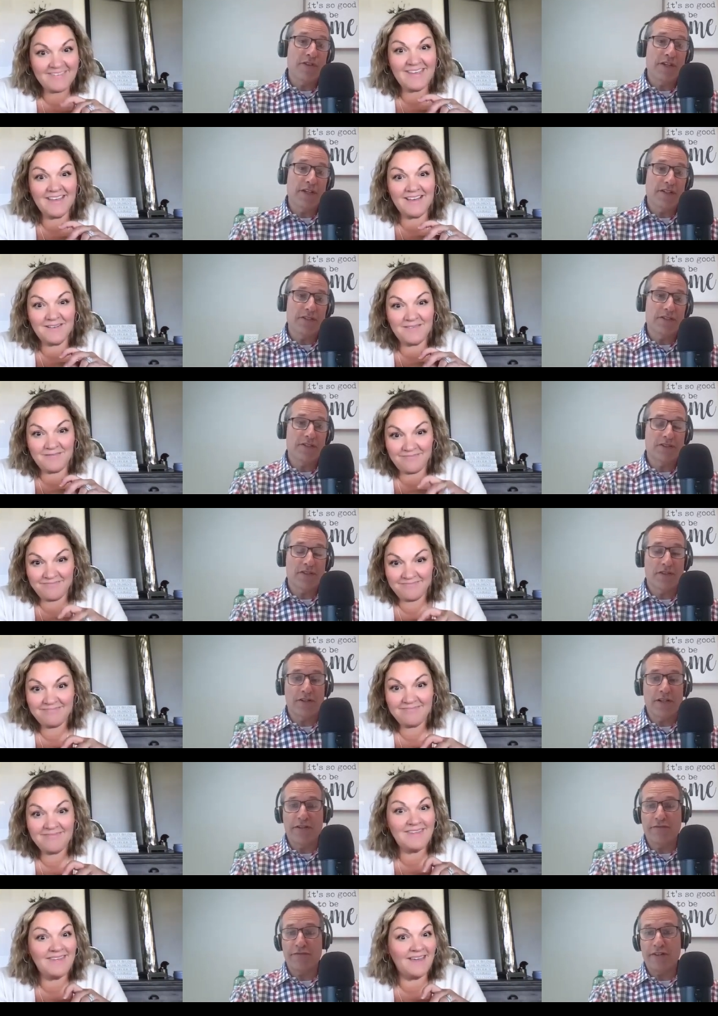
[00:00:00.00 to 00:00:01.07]
Speaker 1: things. They're
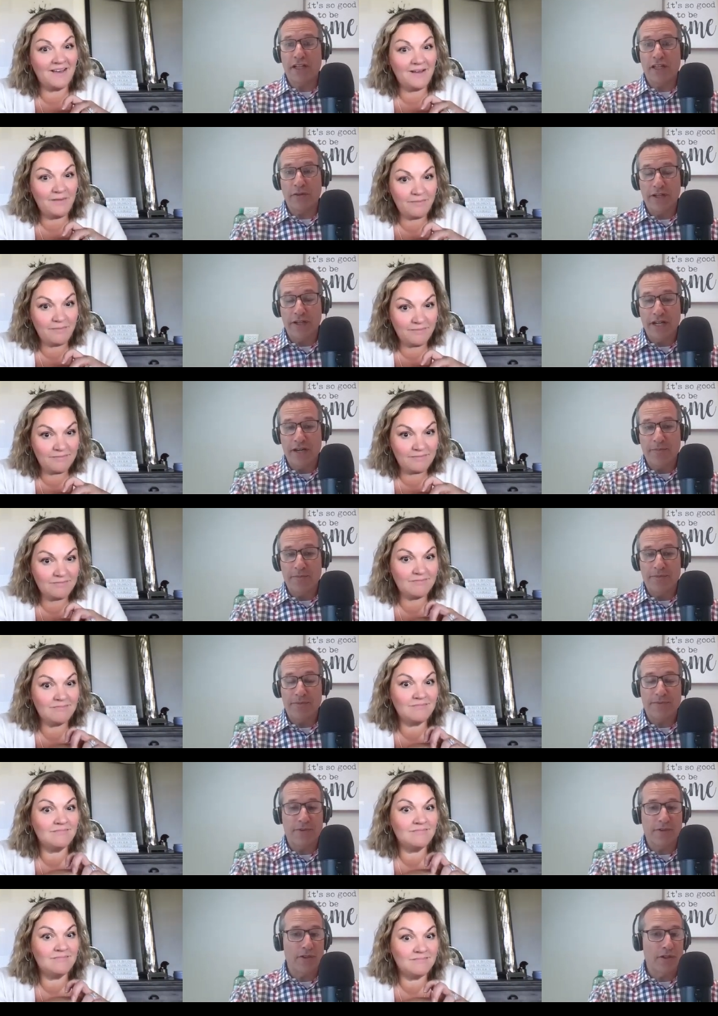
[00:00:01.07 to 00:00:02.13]
not mm-hmm. following up.
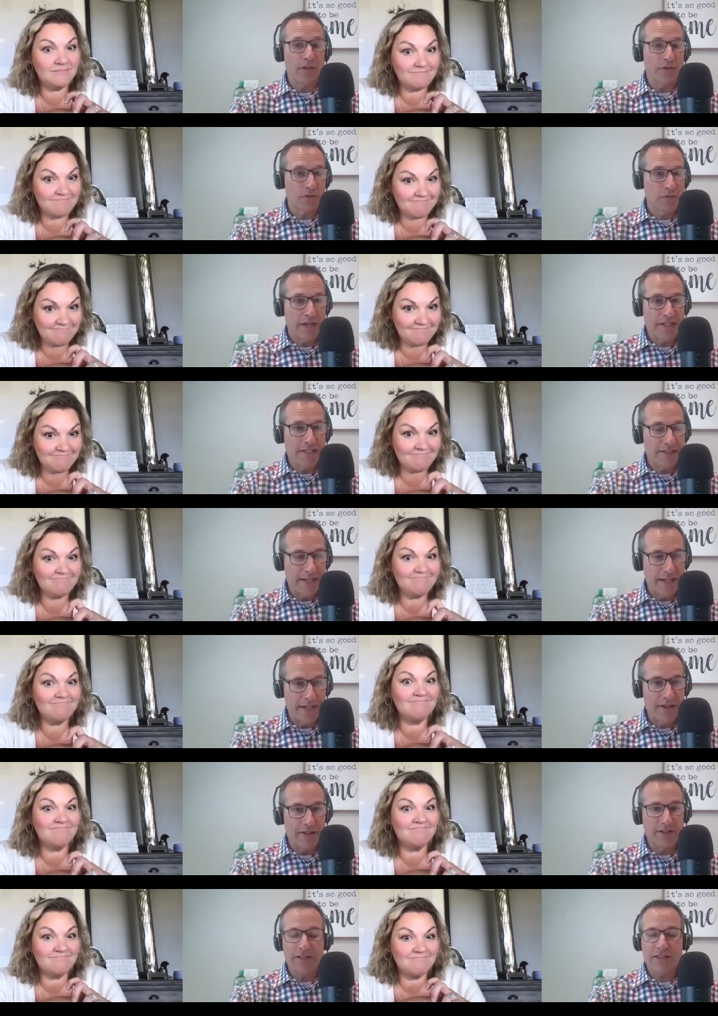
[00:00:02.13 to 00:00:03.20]
The close rates
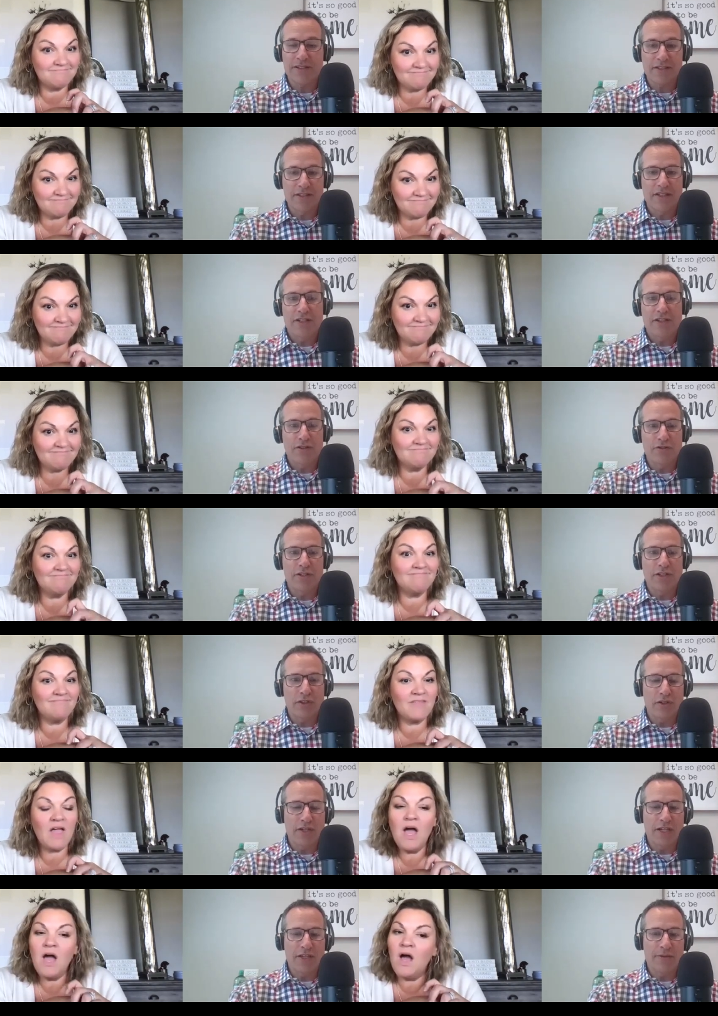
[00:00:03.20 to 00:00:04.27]
down. It's it's you can
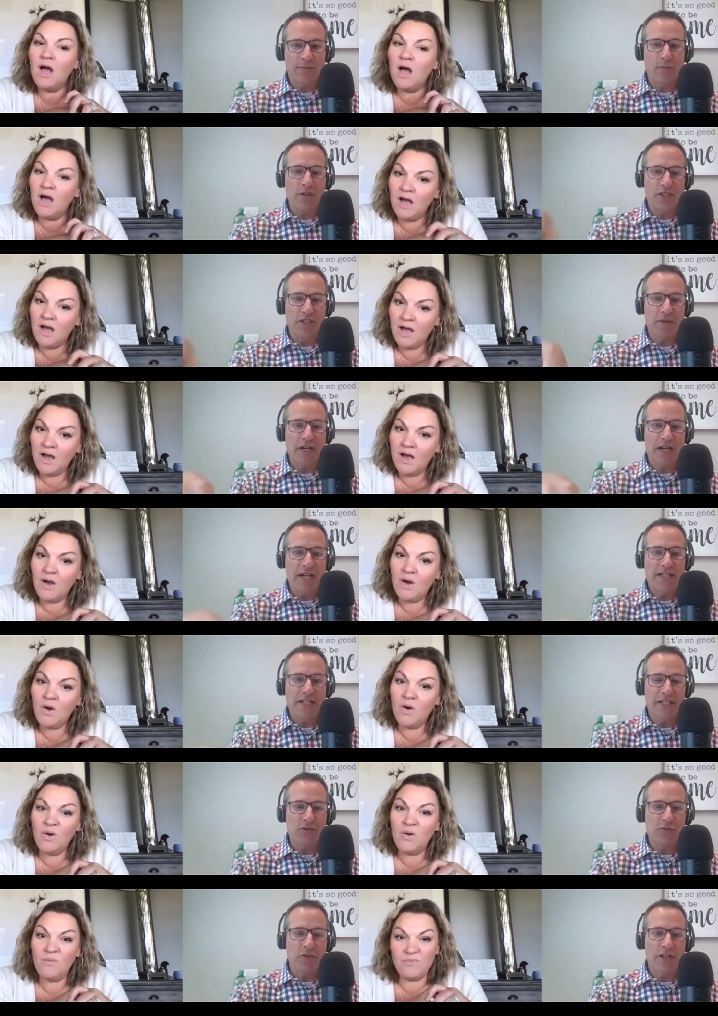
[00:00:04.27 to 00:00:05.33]
look at what's behind
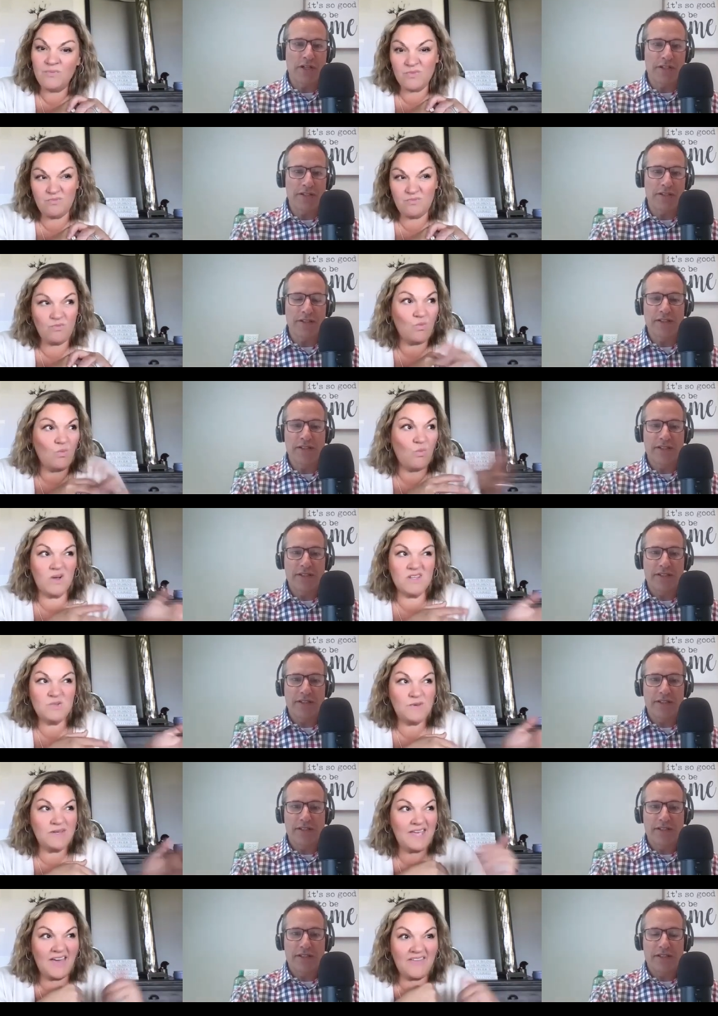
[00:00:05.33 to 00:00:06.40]
each one.
Speaker 2: Once
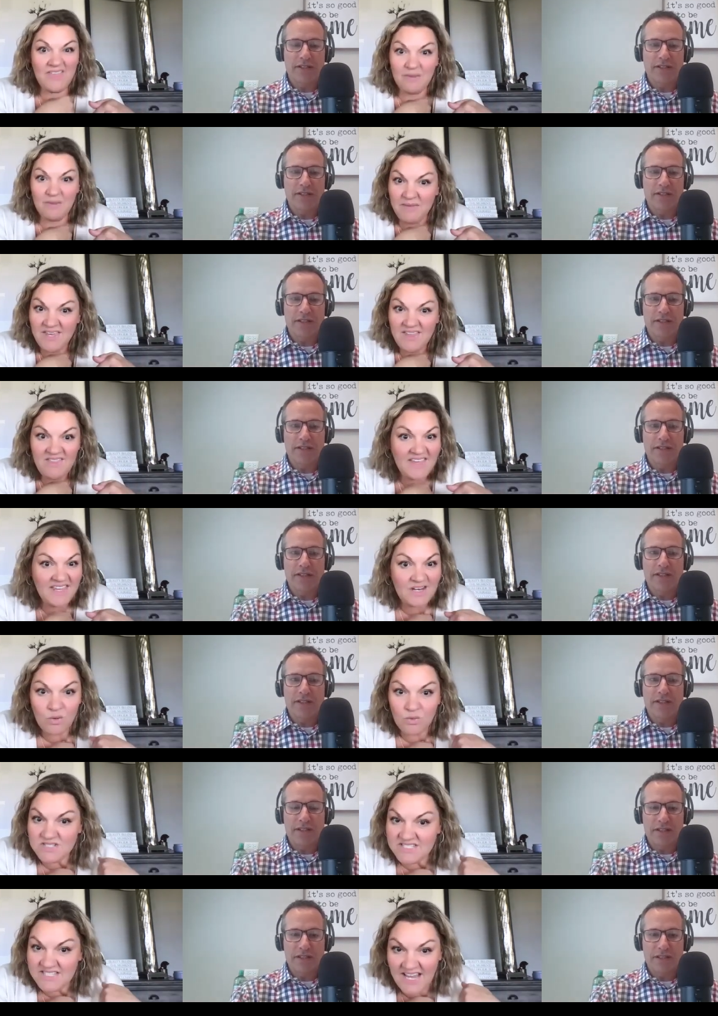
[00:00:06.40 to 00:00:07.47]
we get them in, they
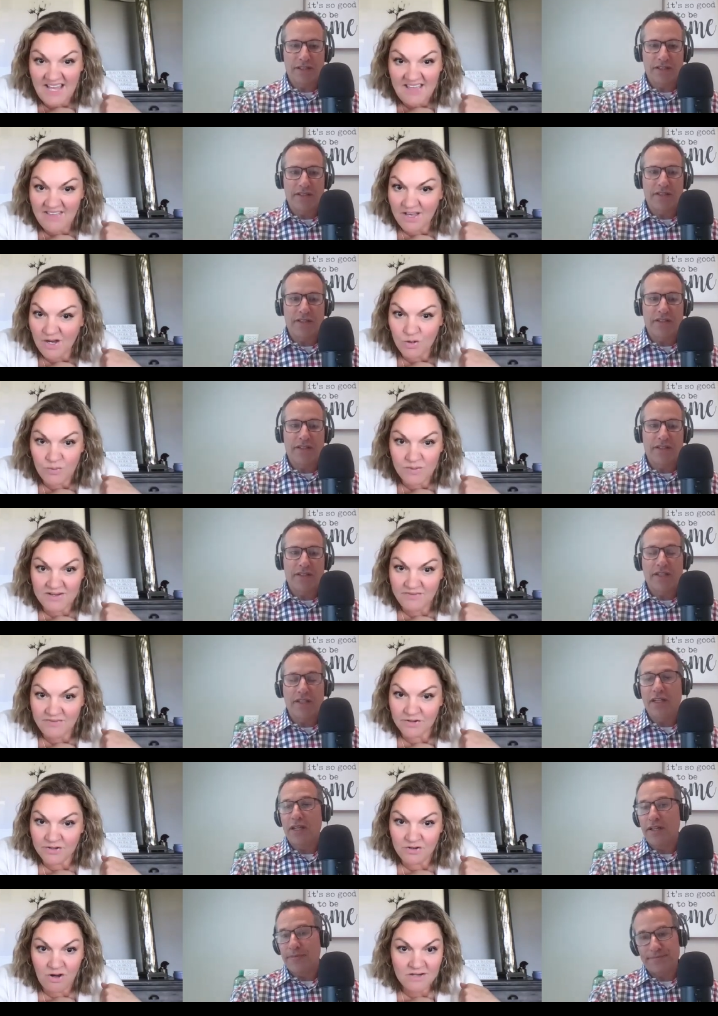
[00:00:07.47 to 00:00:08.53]
don't stay. They go to a
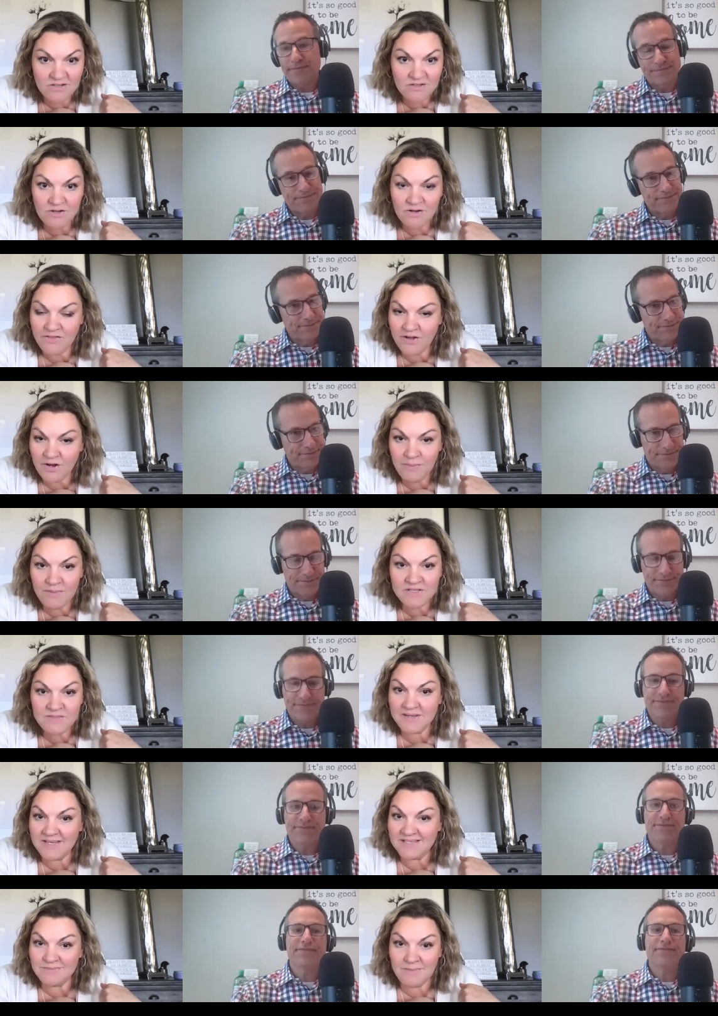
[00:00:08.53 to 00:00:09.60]
different doctor or therapist
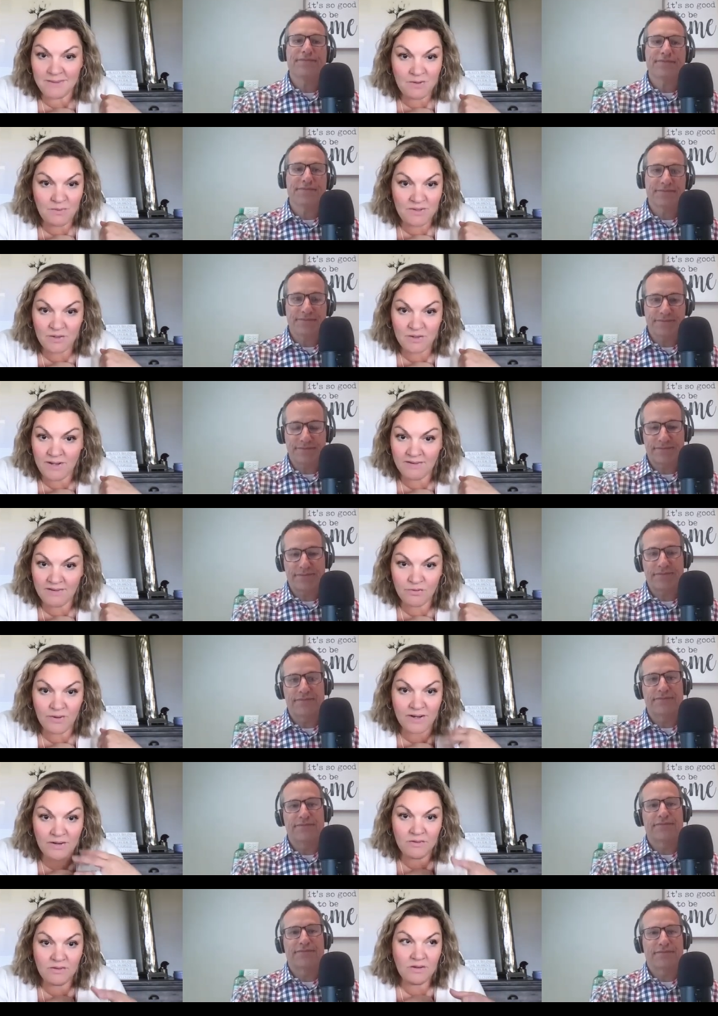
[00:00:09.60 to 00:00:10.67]
because maybe we don't have
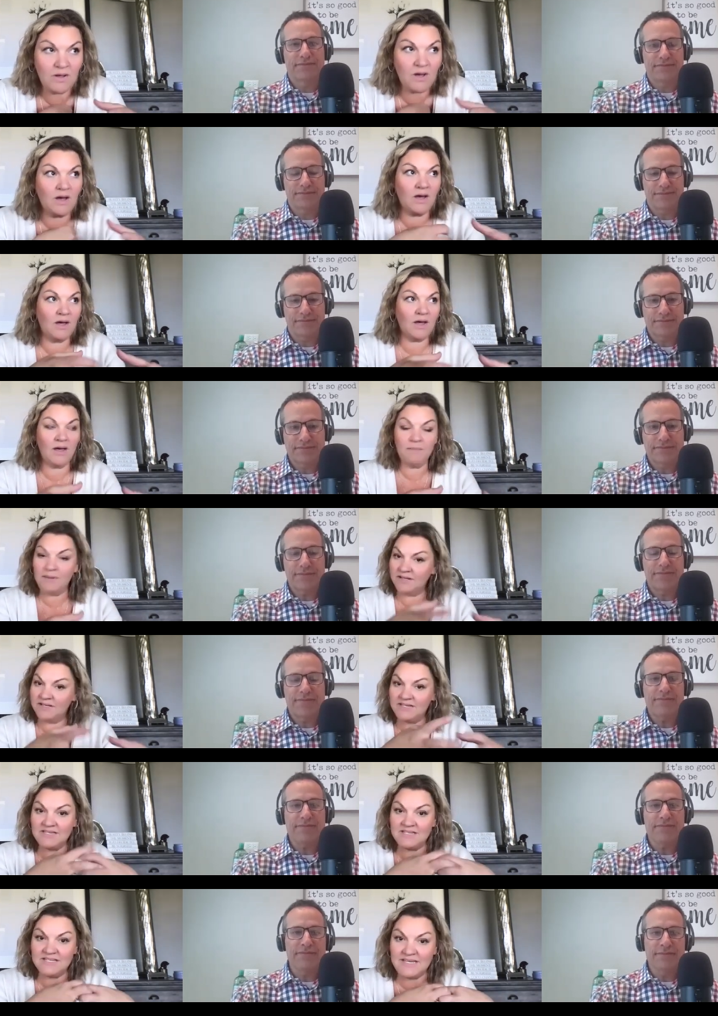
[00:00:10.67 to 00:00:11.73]
great uh,
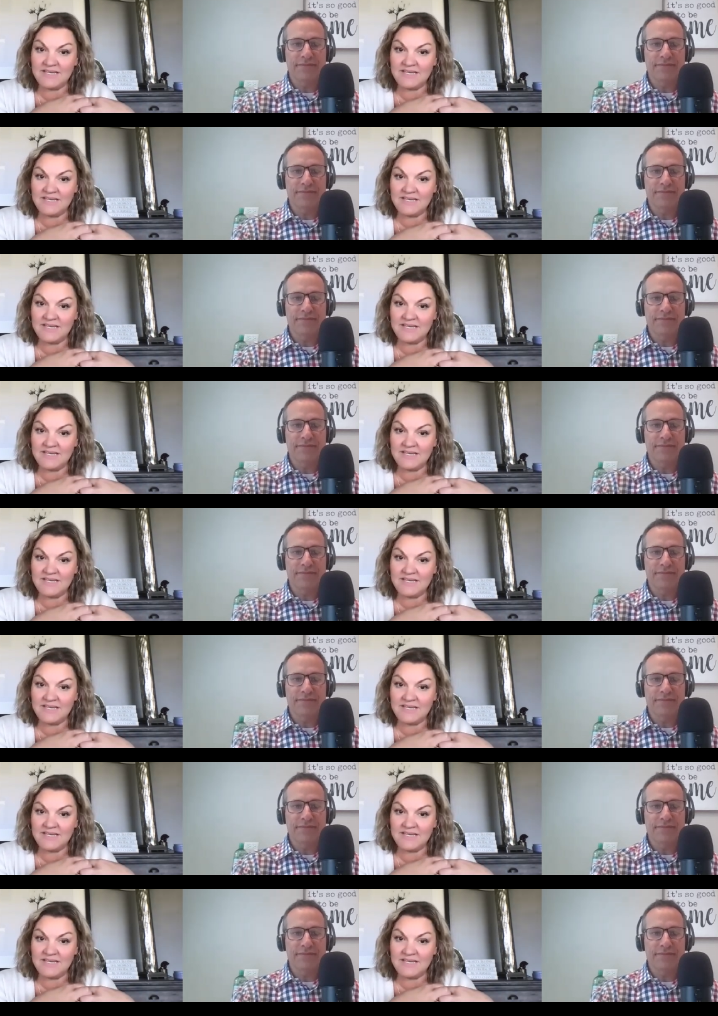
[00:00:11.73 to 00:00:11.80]
ability to